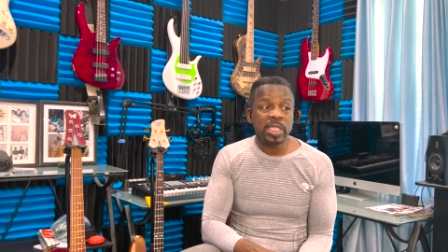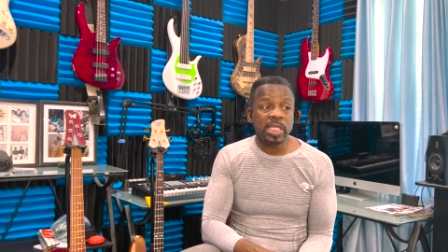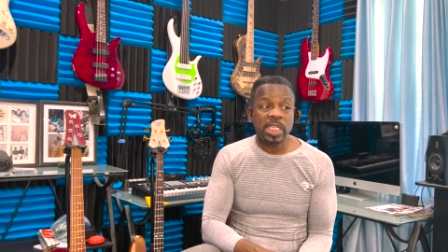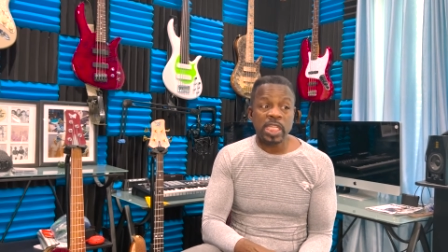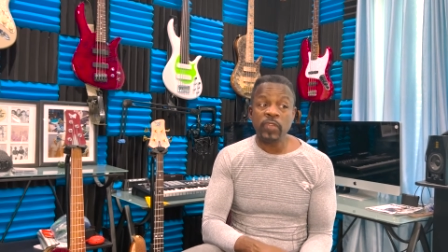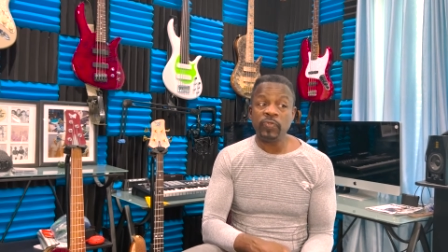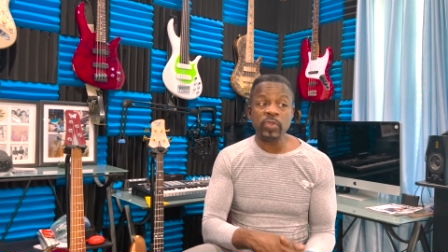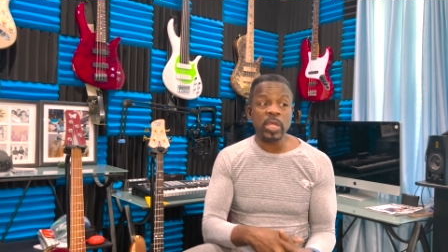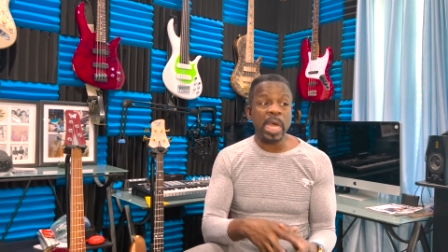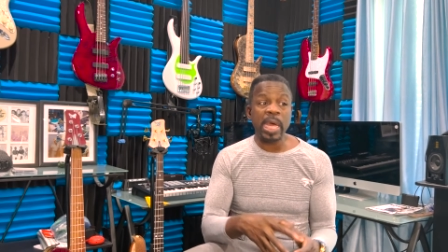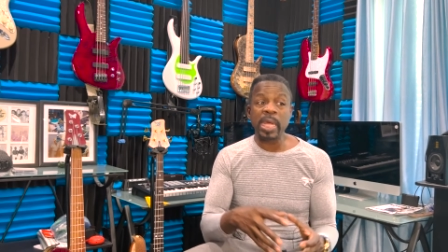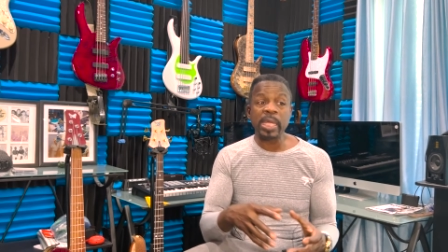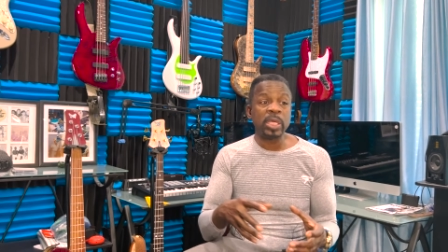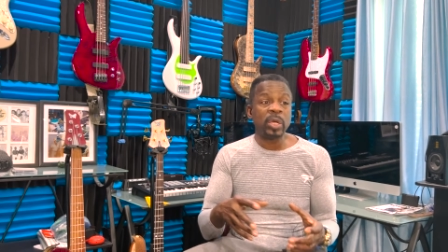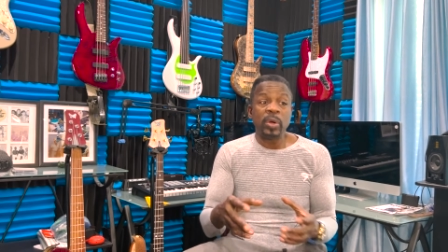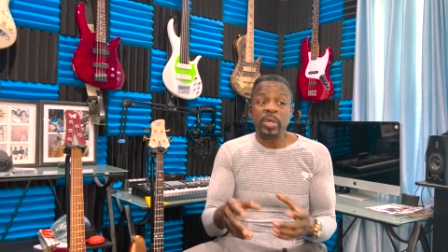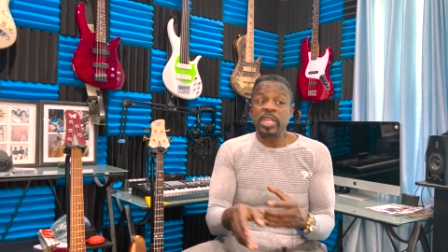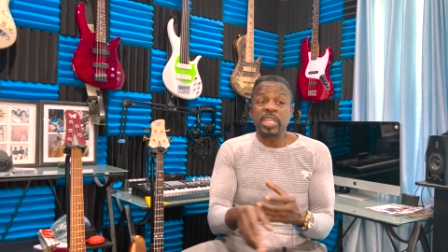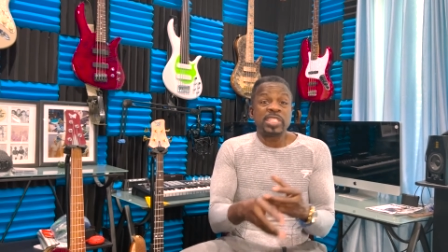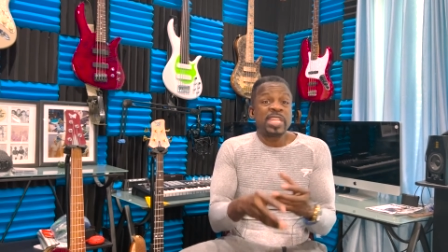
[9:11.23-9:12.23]
if you, you know,
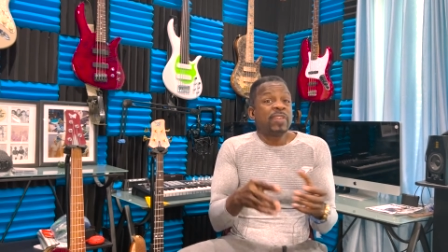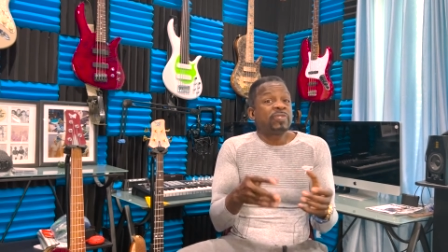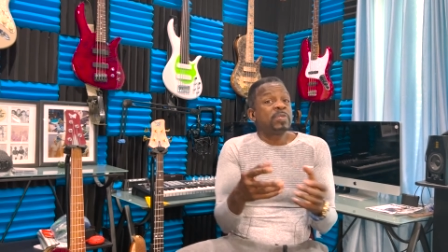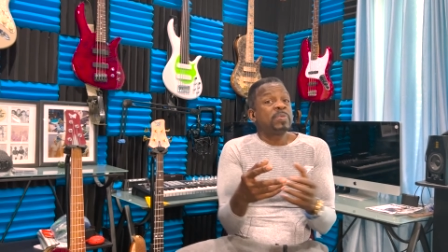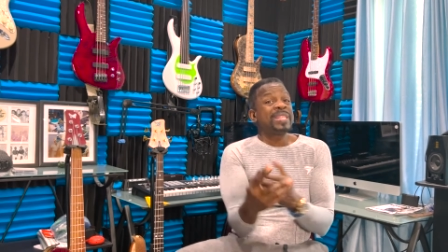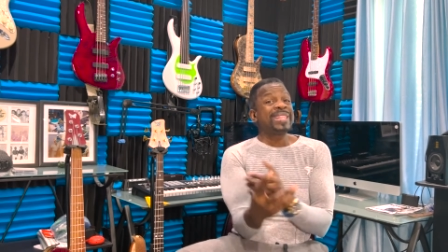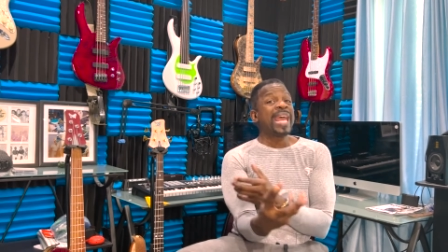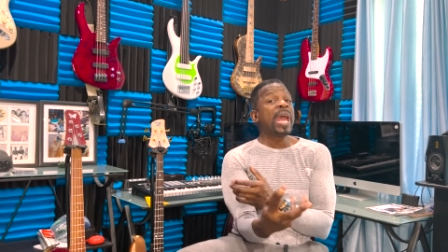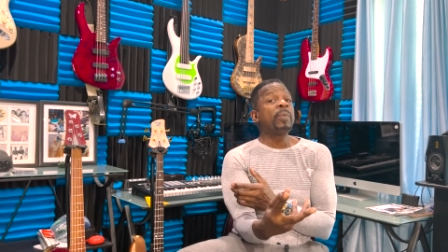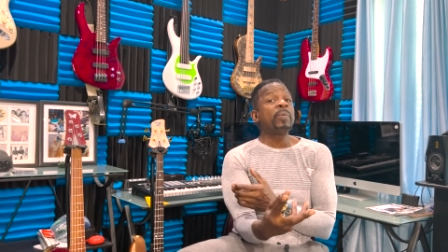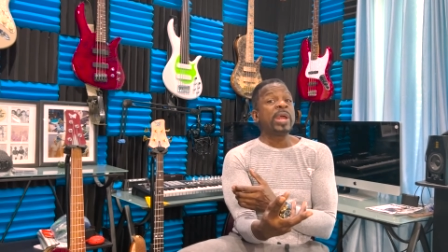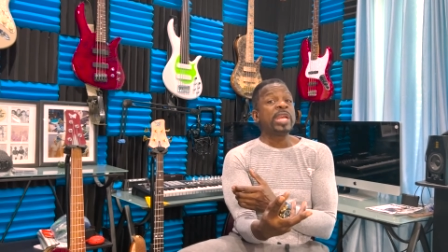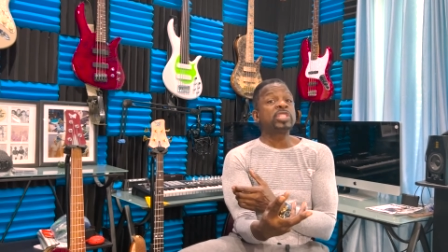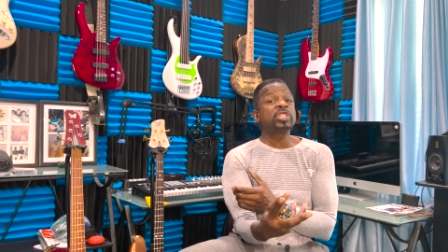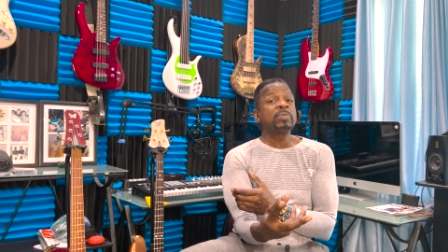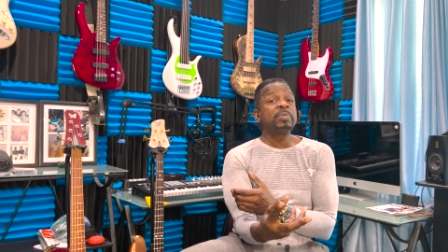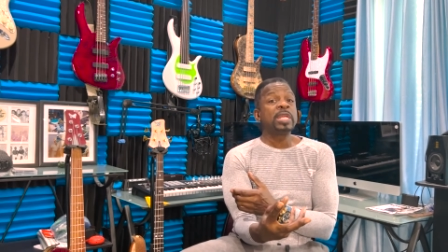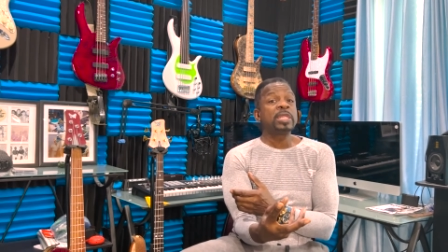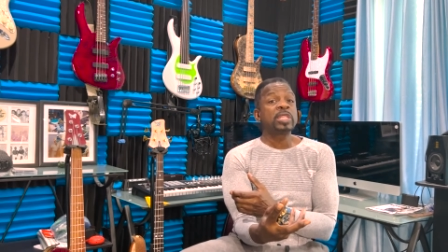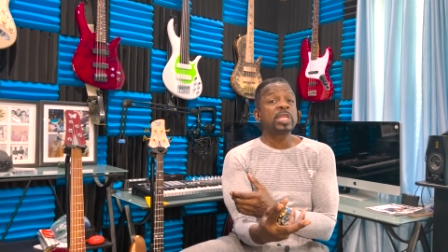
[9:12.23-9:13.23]
it doesn't have to be that
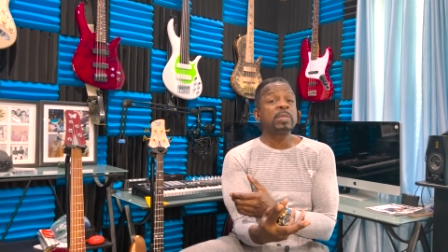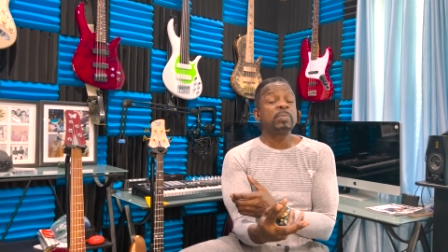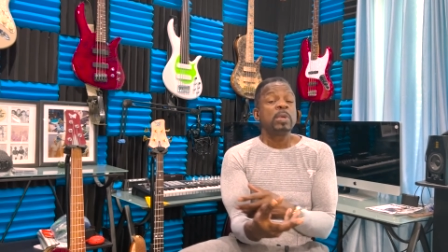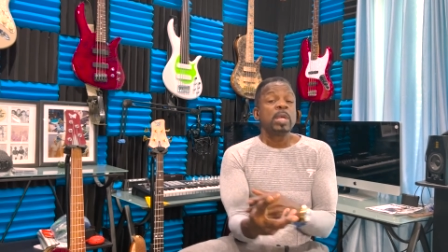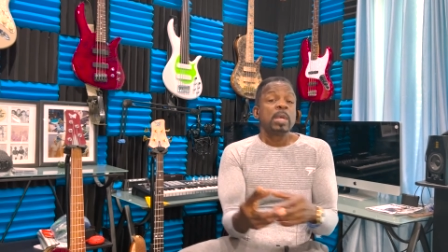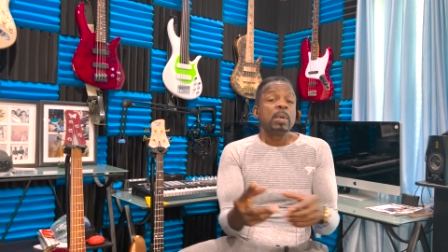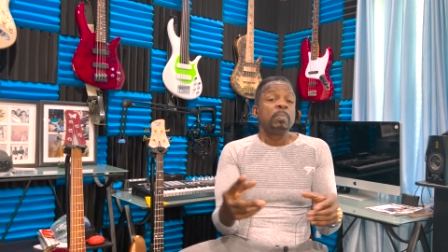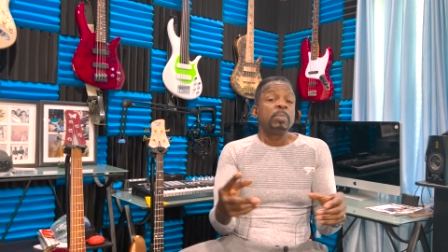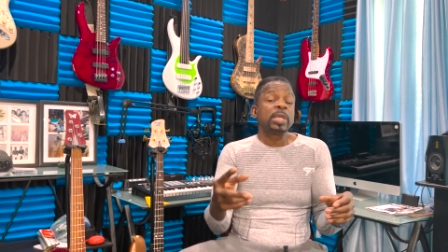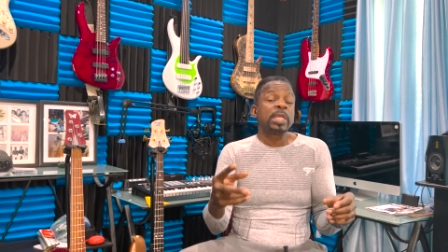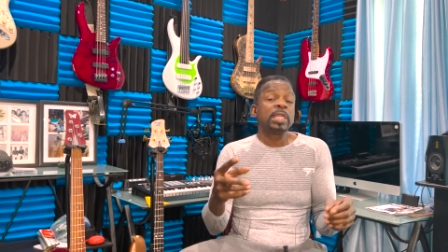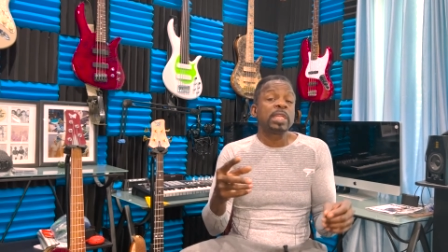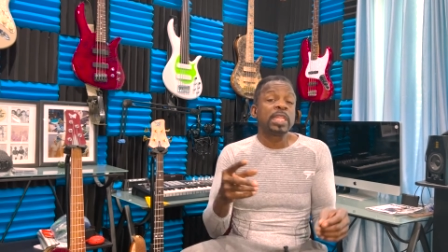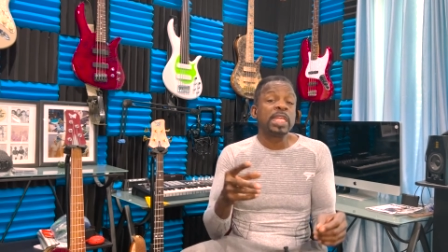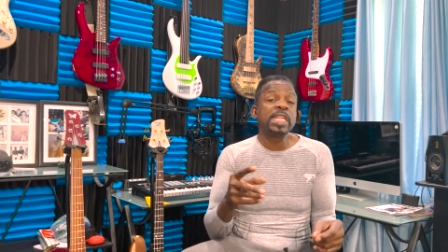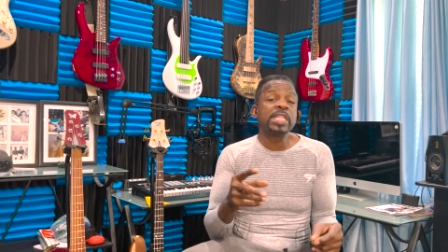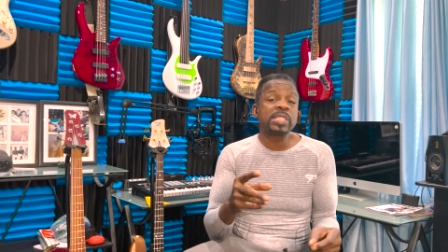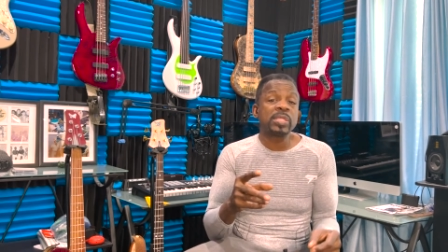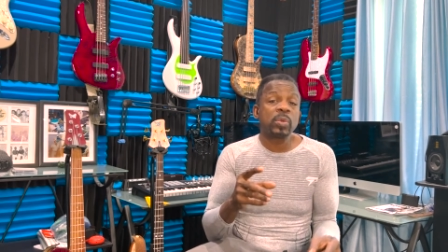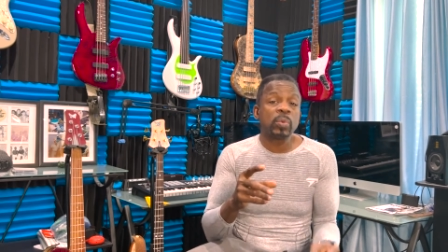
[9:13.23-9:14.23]
regimented, but at
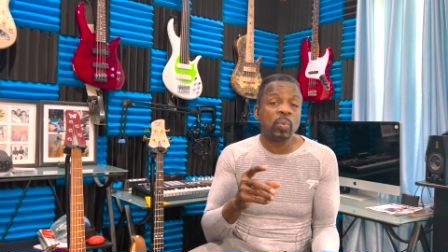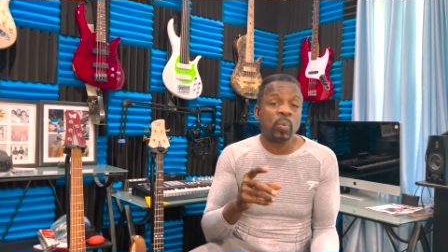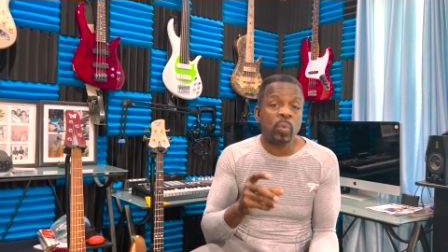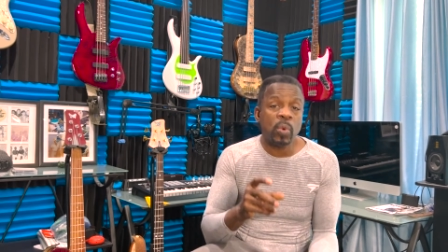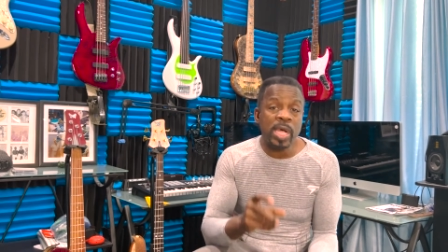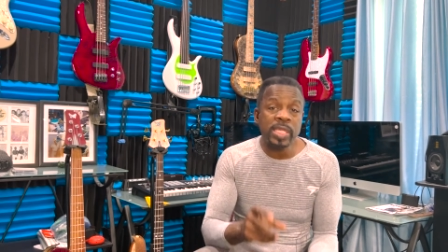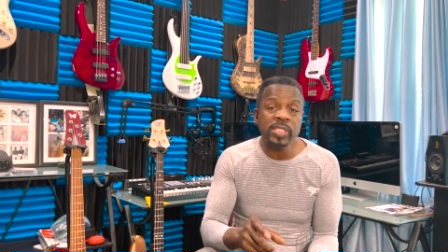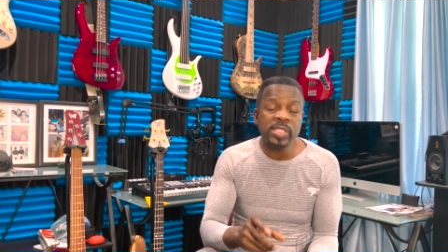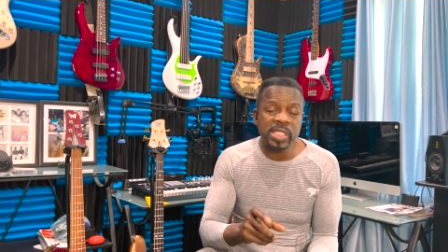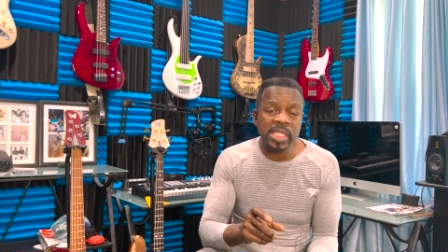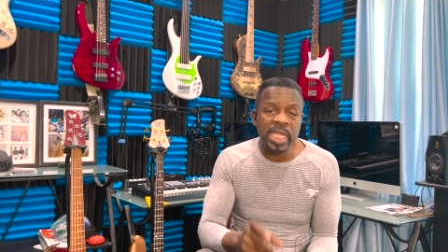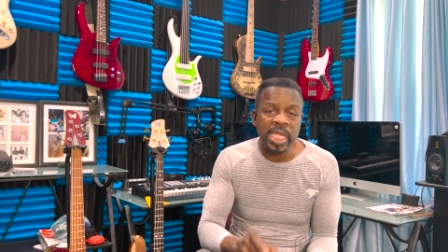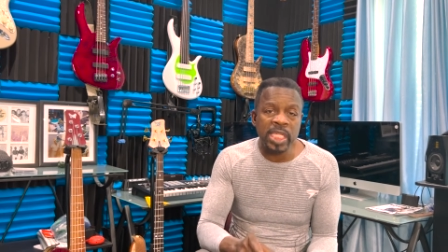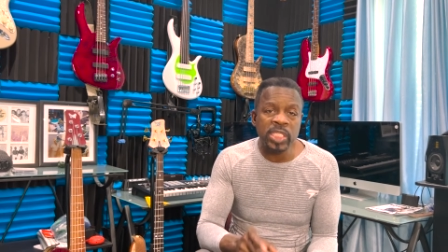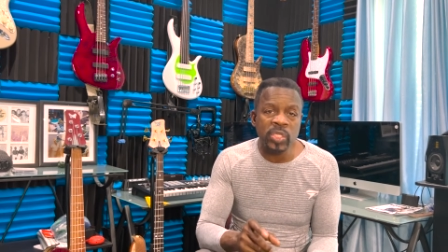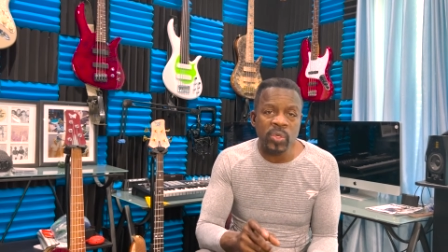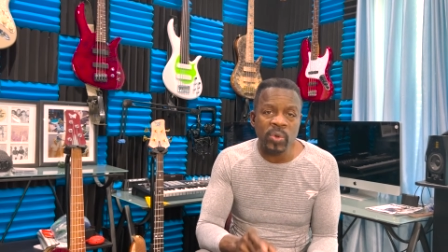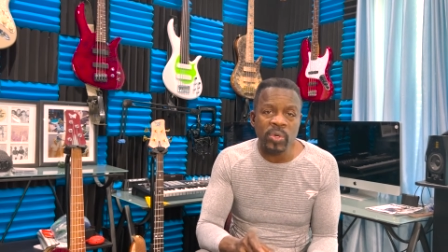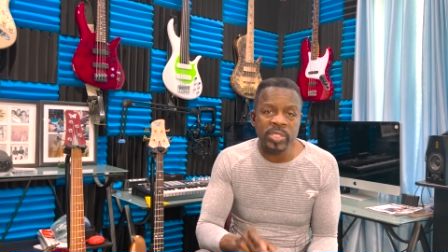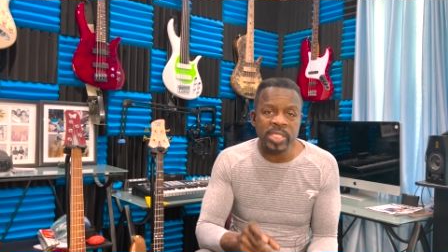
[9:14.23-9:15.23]
least once in
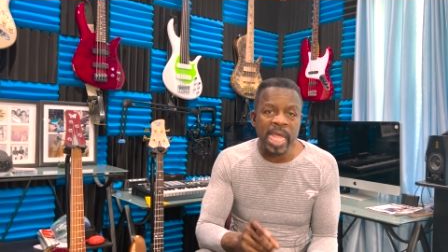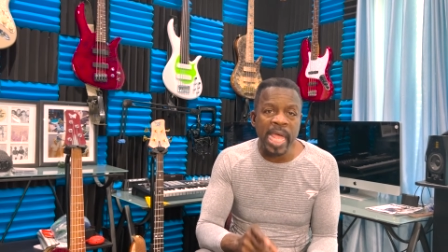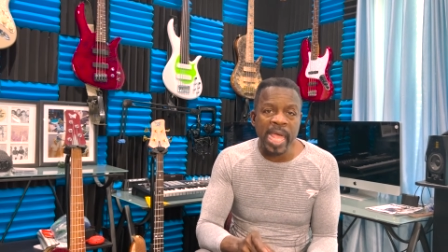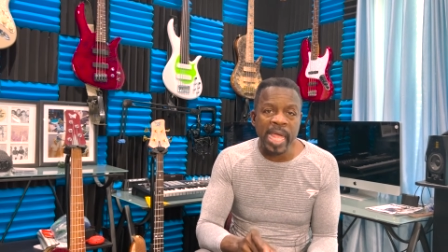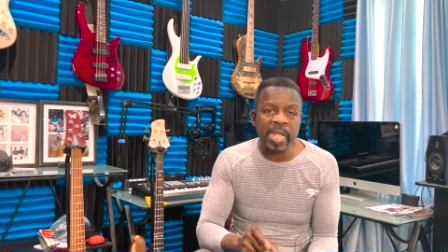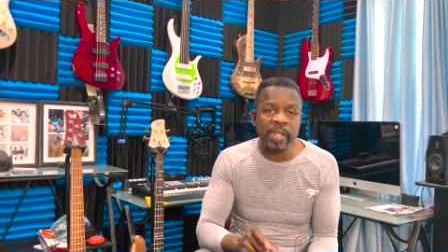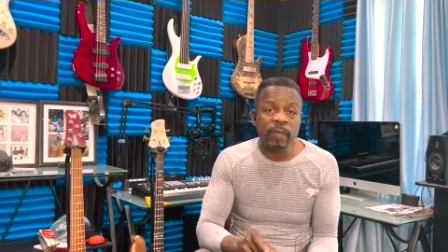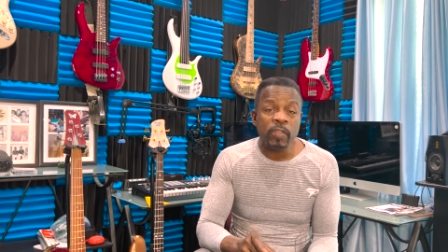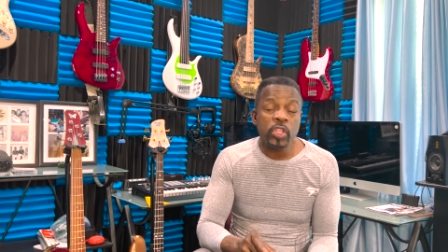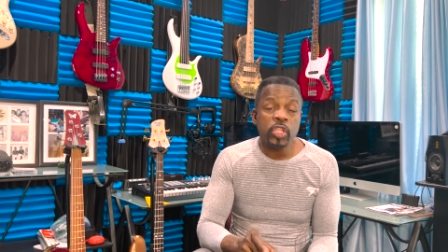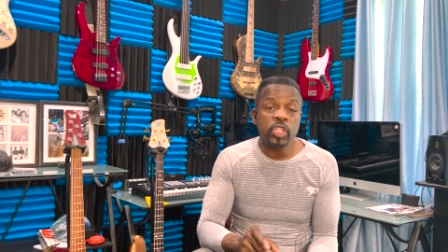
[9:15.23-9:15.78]
your day,